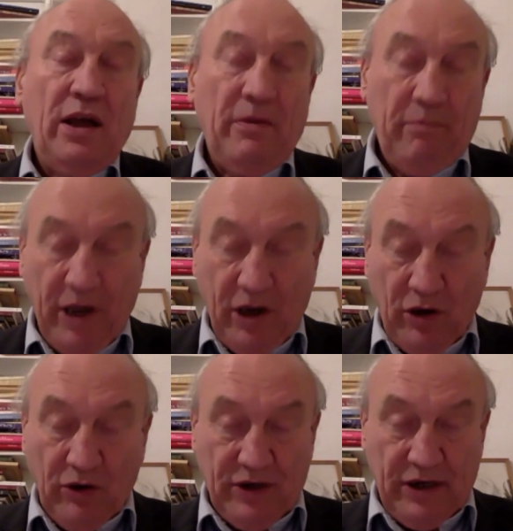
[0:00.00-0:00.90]

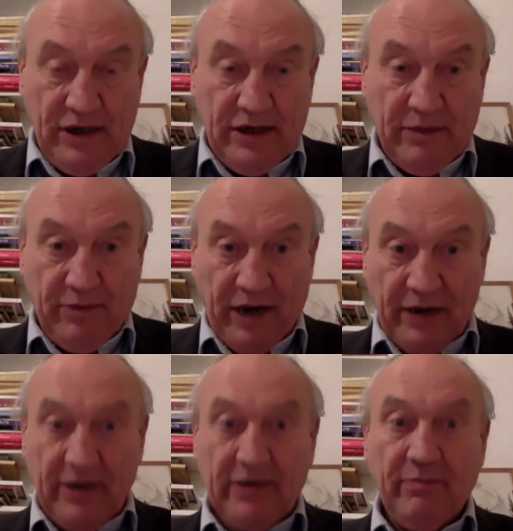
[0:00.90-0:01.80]
Because this is a
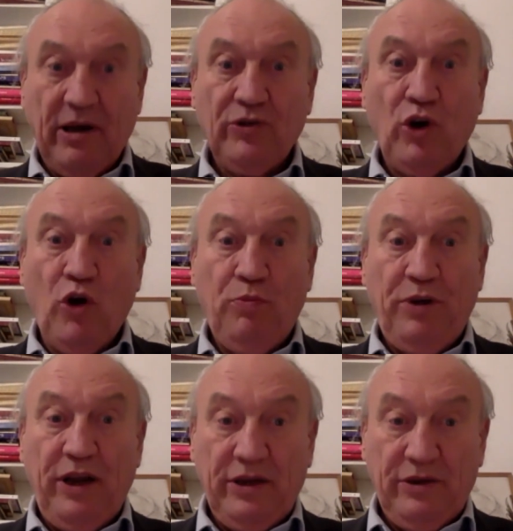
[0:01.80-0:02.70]
practice about
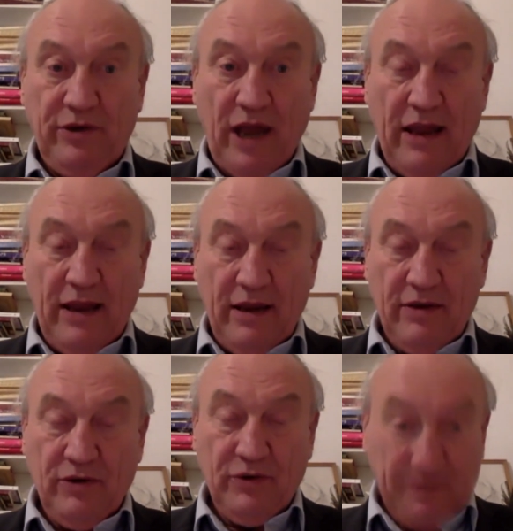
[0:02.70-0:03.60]
opening eh,
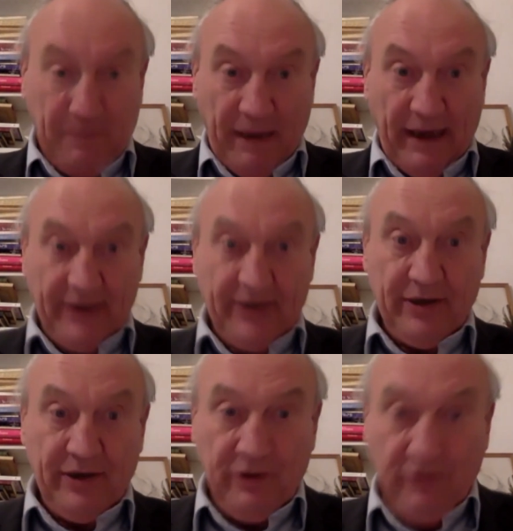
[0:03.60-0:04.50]
to space,
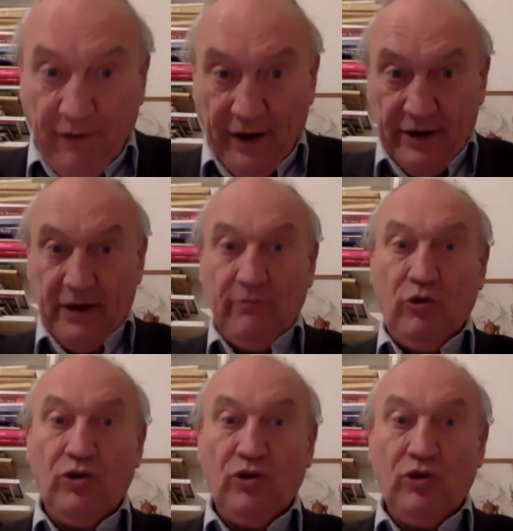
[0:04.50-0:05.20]
to finding more